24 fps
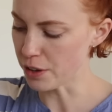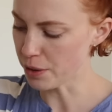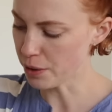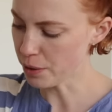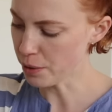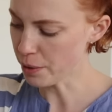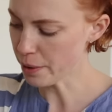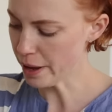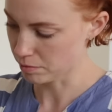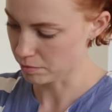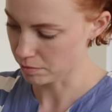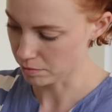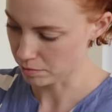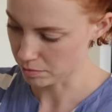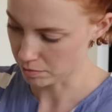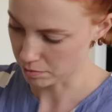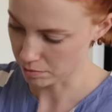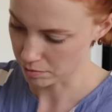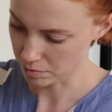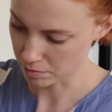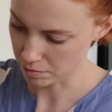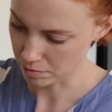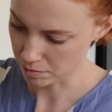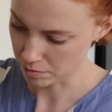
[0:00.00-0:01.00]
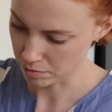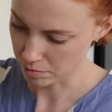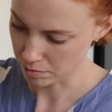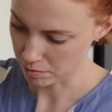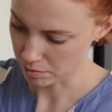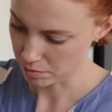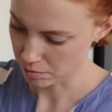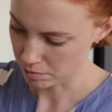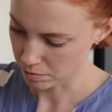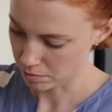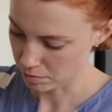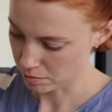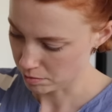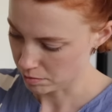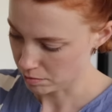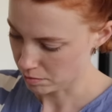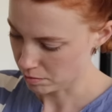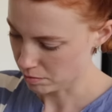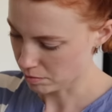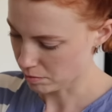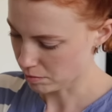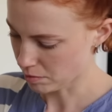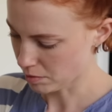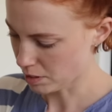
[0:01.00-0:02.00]
I find there's a lot of versatility when
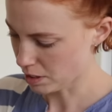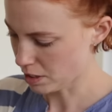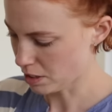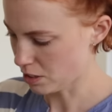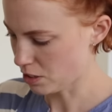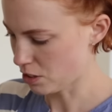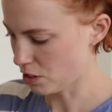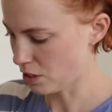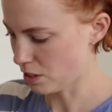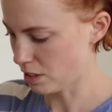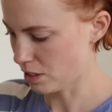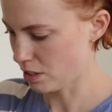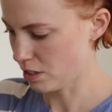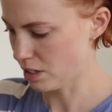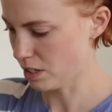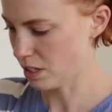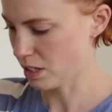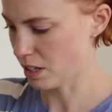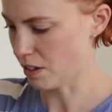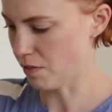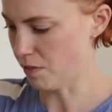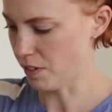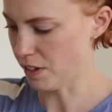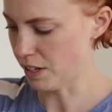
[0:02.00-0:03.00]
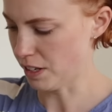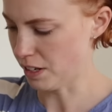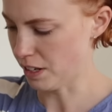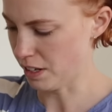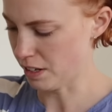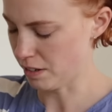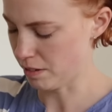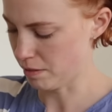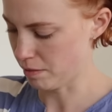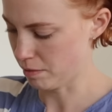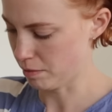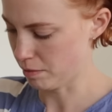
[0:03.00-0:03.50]
it comes to French food because